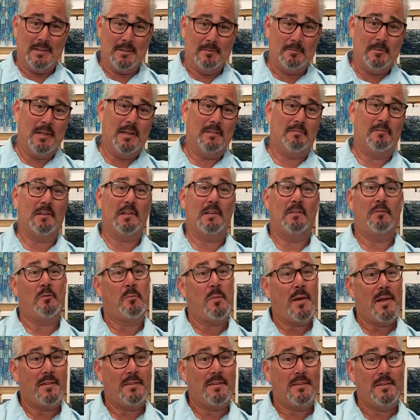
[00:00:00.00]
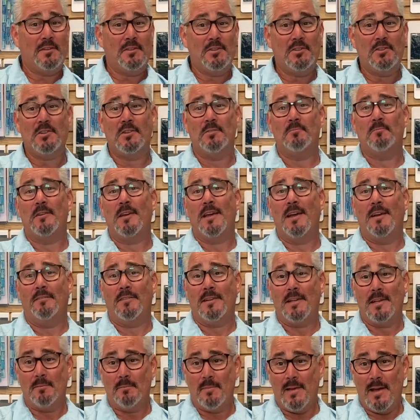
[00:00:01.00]
then we have to leave a message and we have
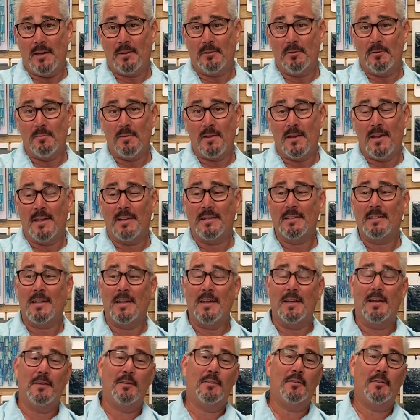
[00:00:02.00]
to get back to them the next day.